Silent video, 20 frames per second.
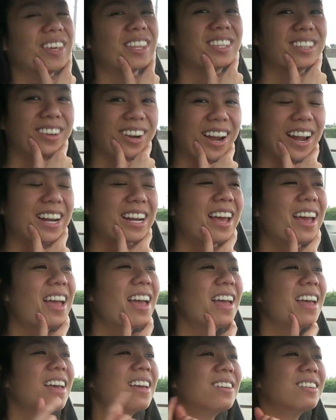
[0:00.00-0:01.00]
fifth grade,
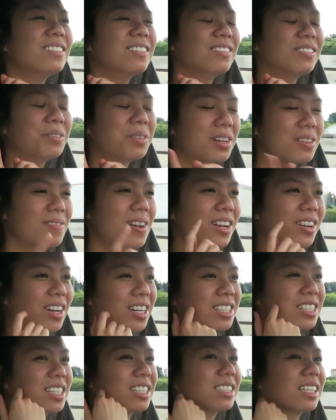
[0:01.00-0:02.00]
one of my
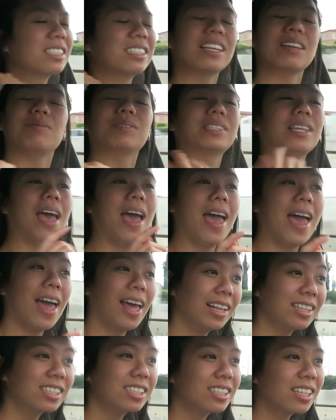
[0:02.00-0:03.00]
crushes, his name was
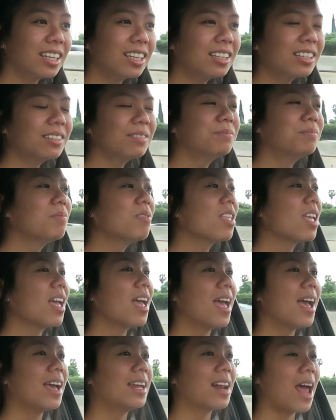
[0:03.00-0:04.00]
Henson
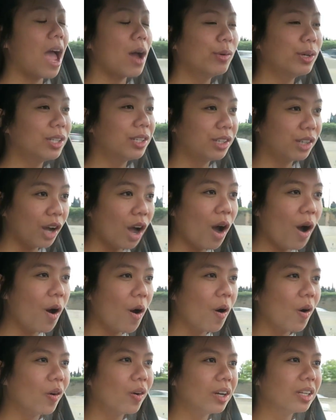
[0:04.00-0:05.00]
and I would
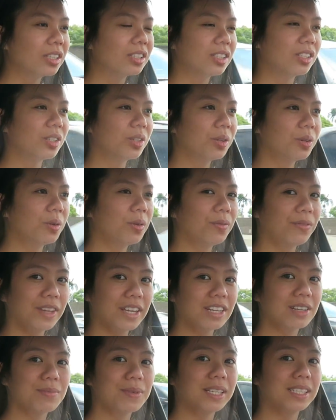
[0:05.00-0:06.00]
go to
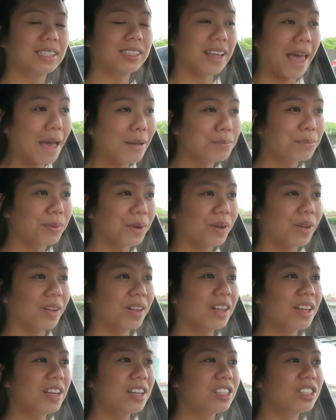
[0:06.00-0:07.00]
Vietnamese
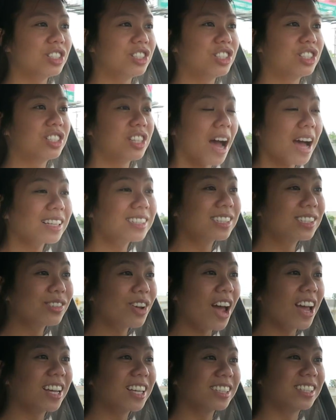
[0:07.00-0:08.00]
temple just so
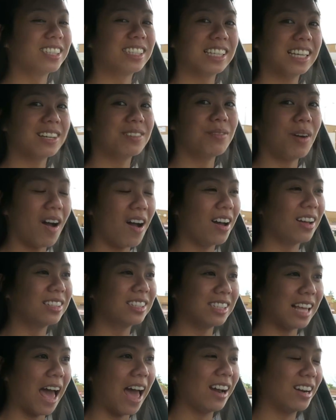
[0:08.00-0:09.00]
I could see him
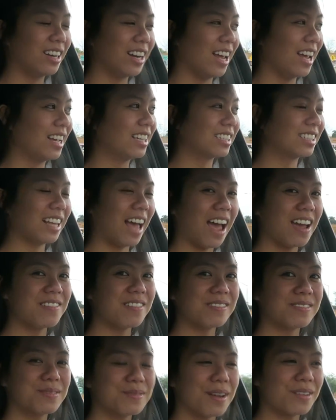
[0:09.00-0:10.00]
on Saturdays. I
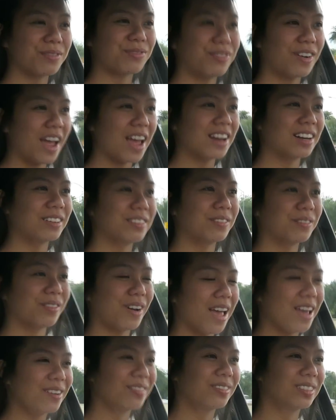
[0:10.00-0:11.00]
remember my friend
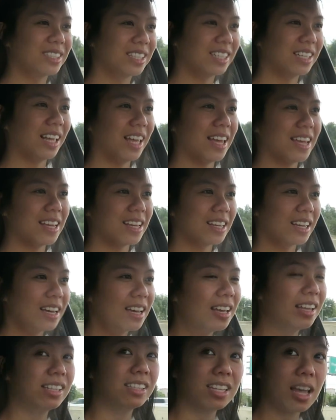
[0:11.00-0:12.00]
went to like
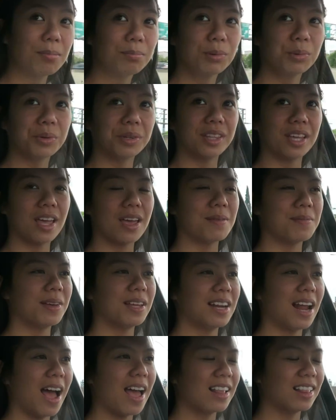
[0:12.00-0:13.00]
temple with him
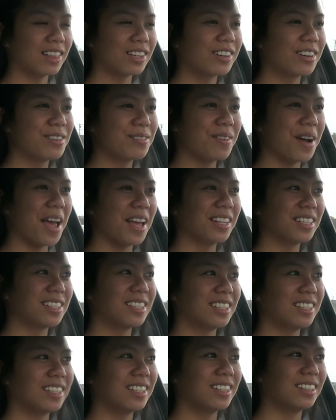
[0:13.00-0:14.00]
and I literally
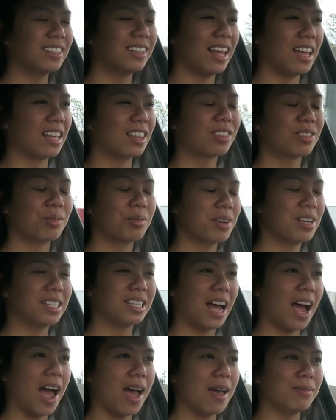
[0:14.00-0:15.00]
went like three
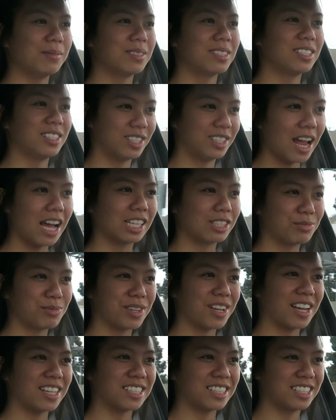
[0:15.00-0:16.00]
times just
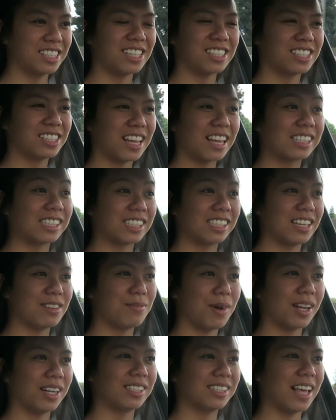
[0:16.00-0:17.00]
because just to, like see
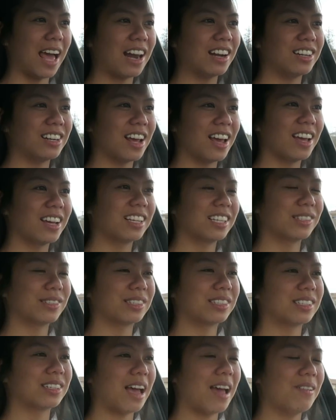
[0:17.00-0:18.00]
him on a Saturday because
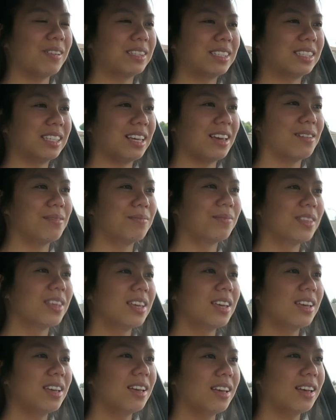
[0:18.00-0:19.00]
I would see him
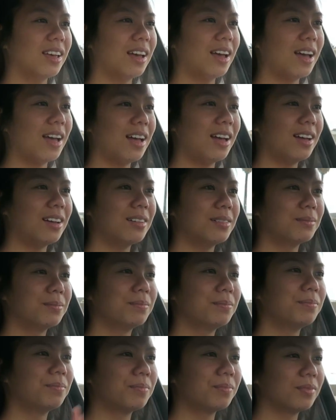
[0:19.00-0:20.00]

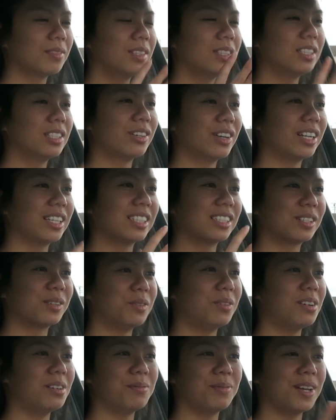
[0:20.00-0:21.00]
um, during
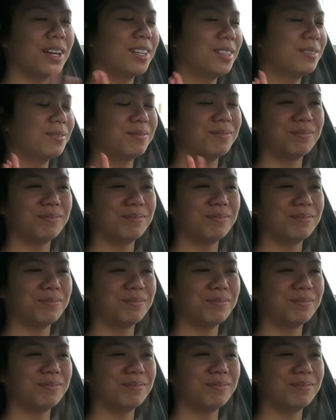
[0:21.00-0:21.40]
school but